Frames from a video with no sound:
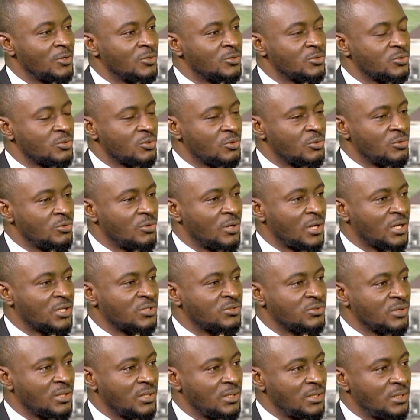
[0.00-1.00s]
So you
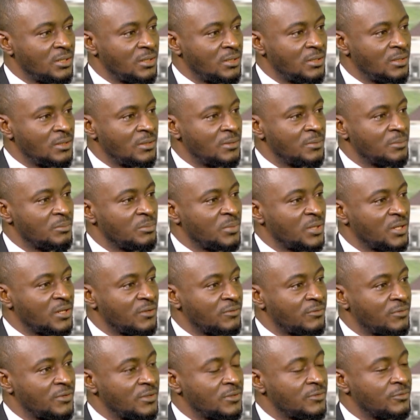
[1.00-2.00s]
actually
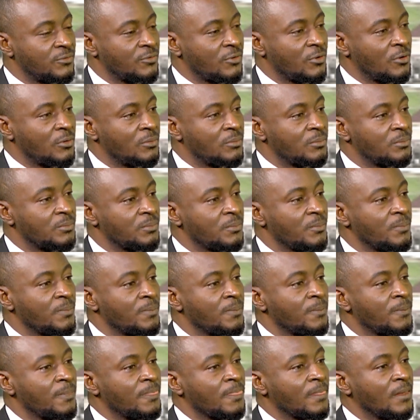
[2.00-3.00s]
benefit from
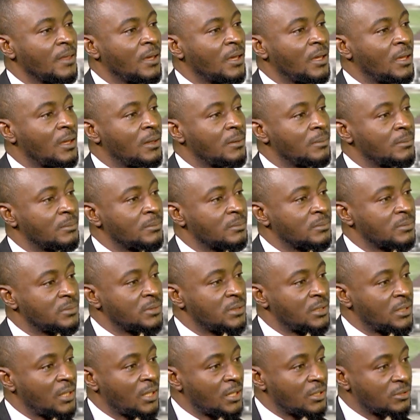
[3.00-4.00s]

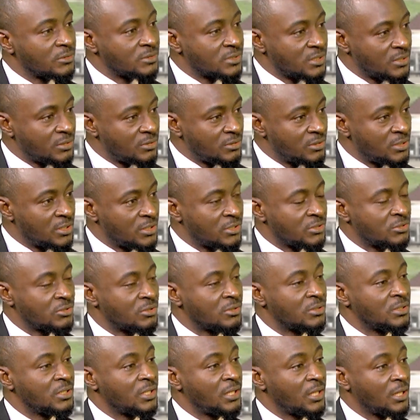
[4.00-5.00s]
the health
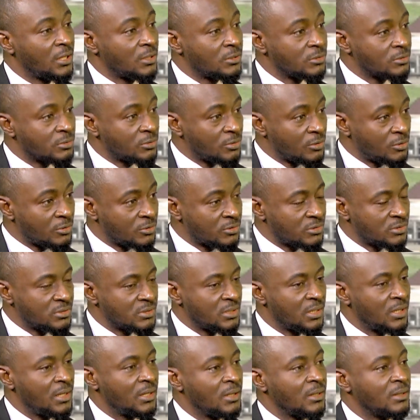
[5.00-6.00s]
education, the health talks
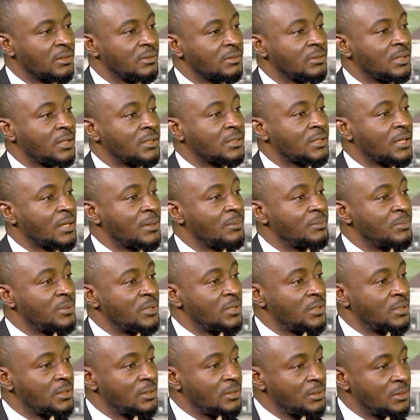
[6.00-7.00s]
that are
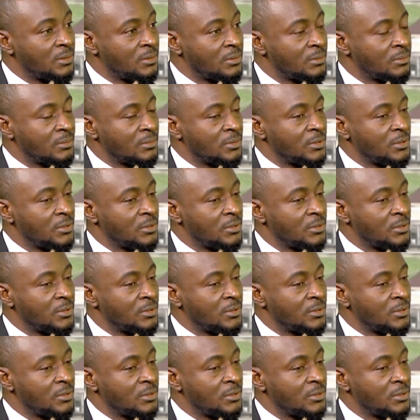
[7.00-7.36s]
being,